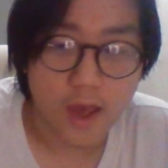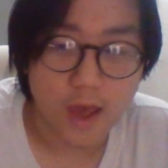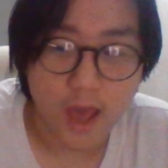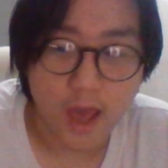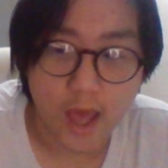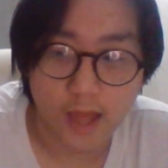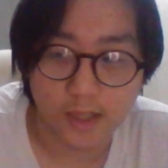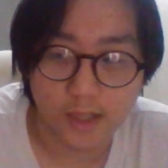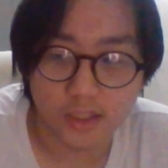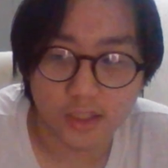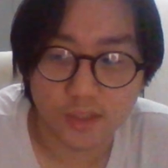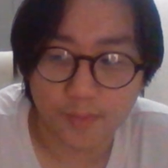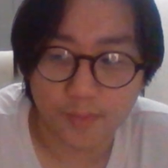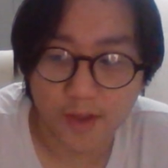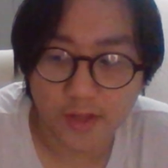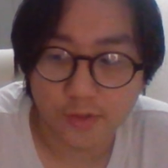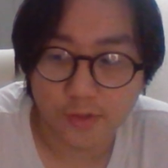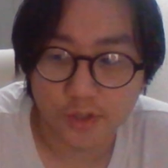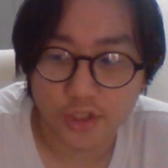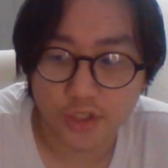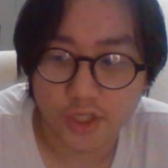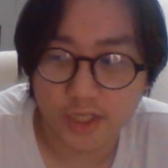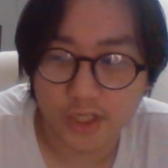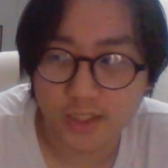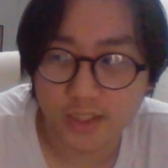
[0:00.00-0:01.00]
and to the place
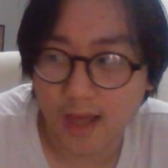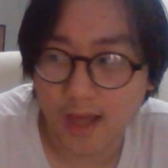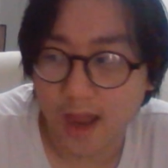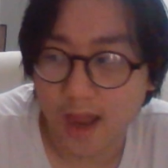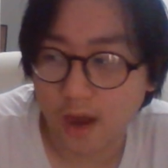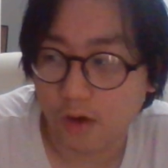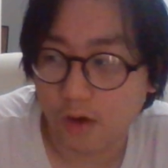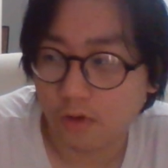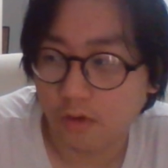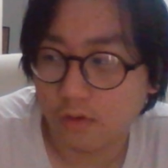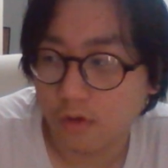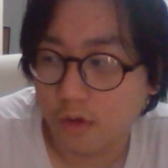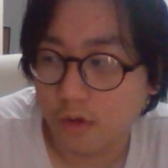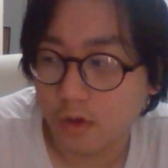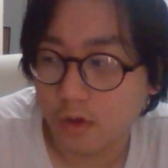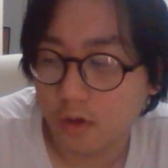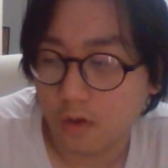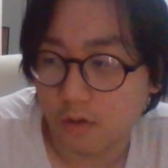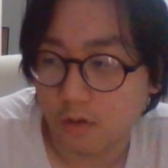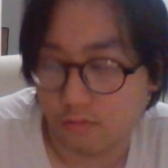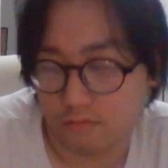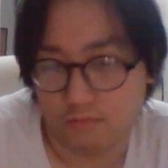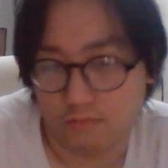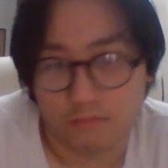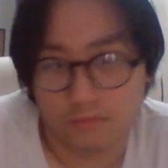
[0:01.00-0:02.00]
where she is now.
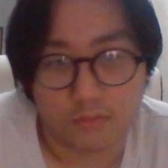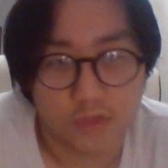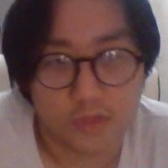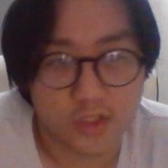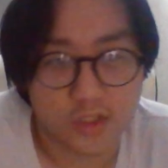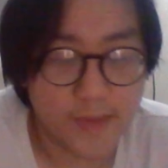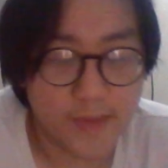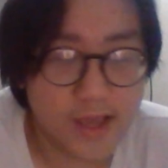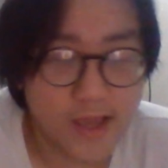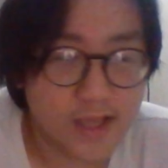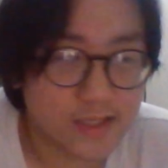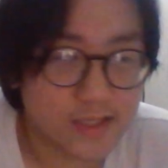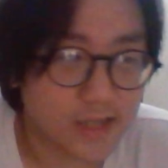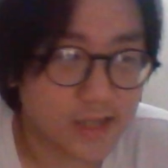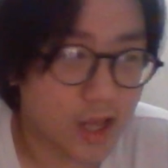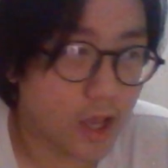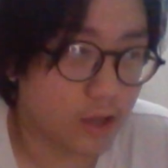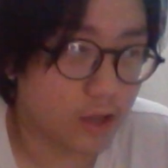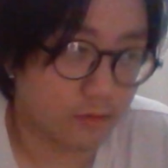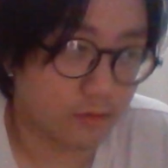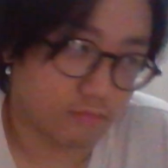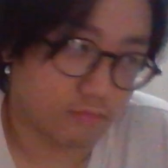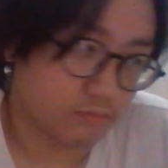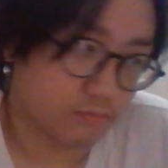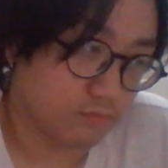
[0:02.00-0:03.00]
To me, is
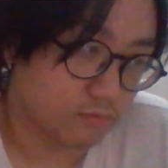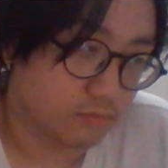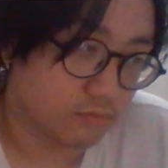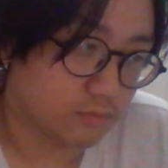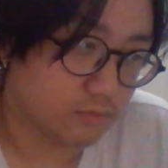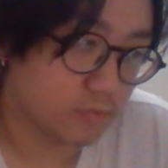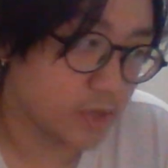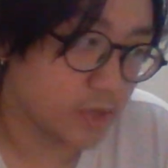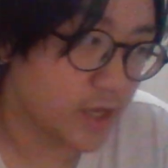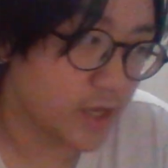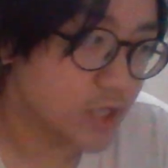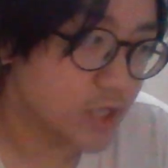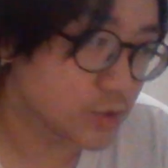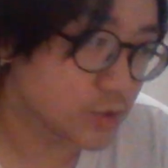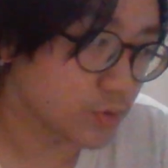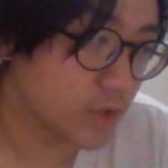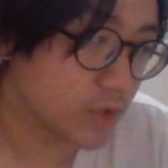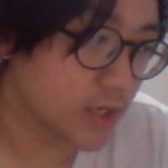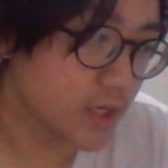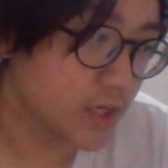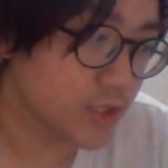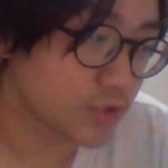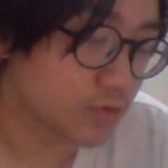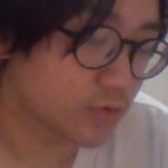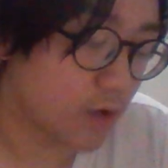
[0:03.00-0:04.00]
like it is what
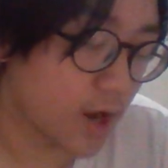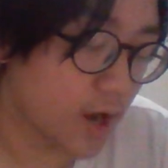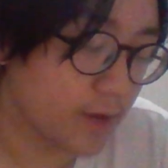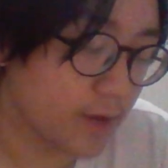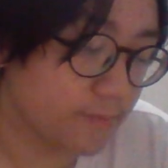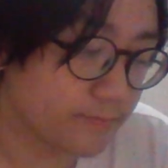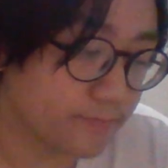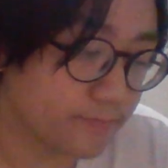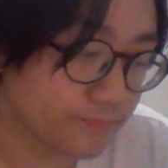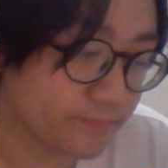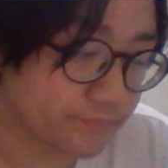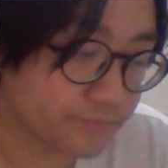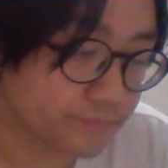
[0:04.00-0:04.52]
it is, right?